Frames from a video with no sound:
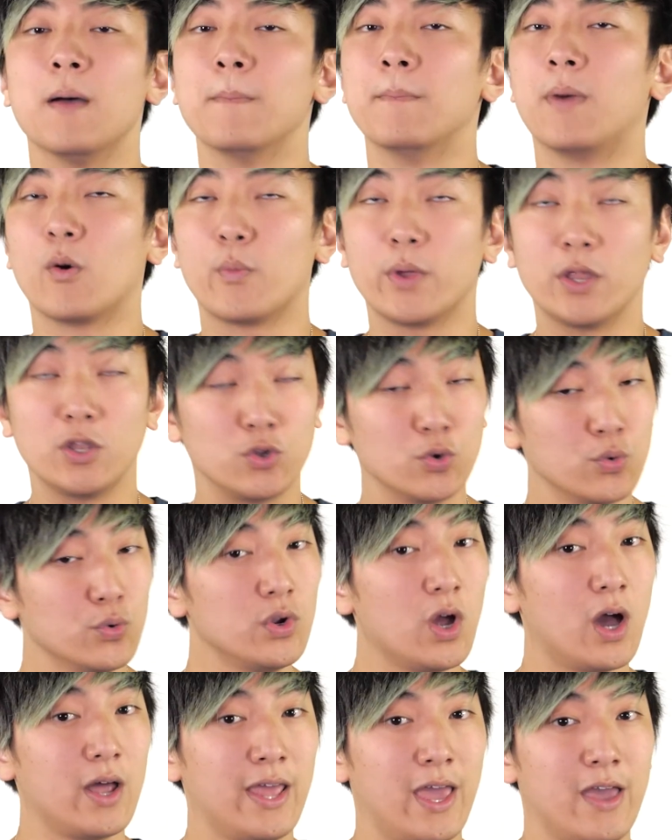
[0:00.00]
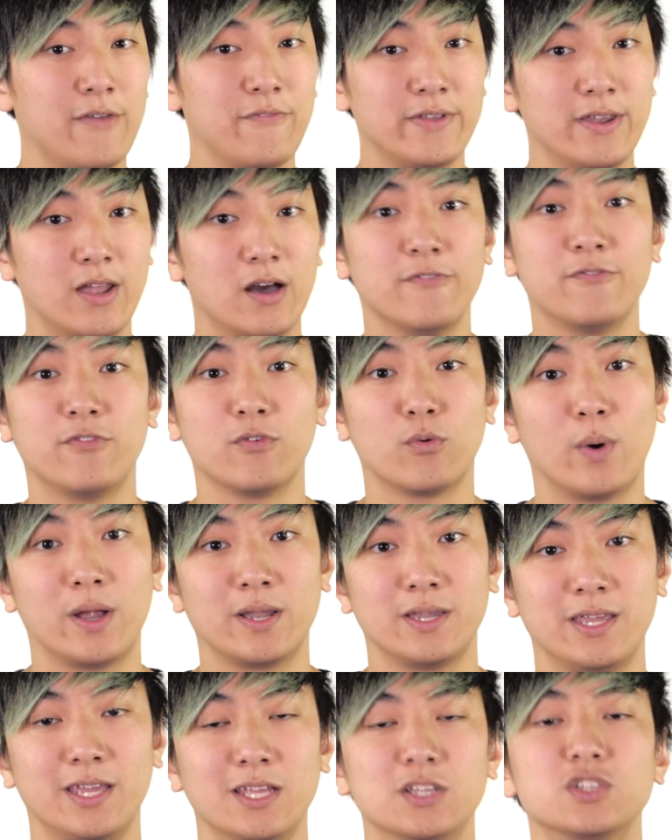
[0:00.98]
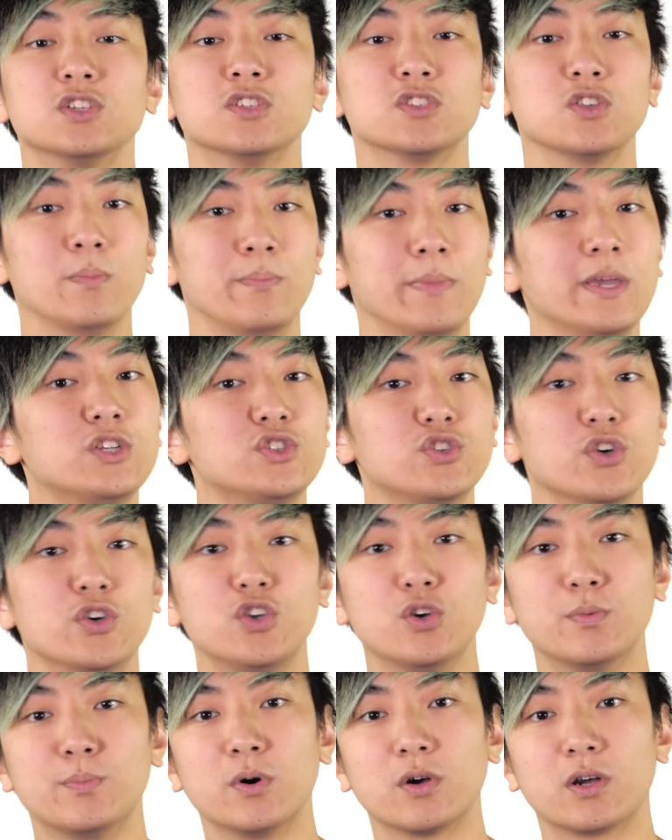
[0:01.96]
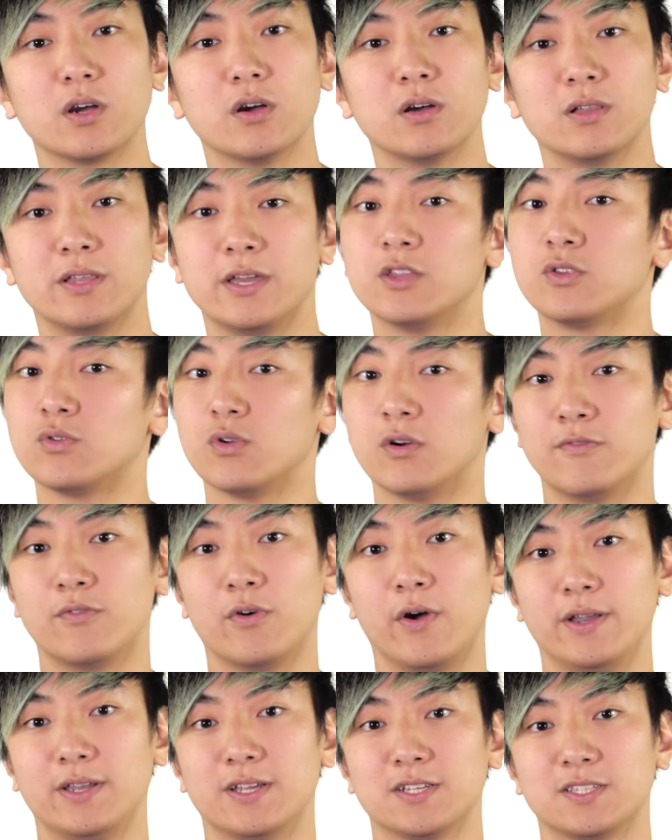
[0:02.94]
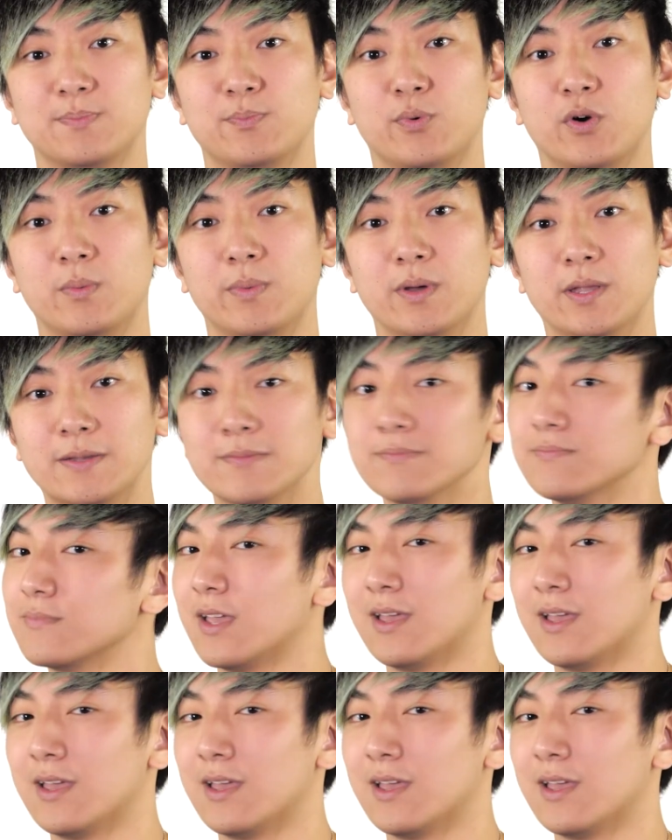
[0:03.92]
but we do not have enough for one each, so make sure you book early to avoid disappointment.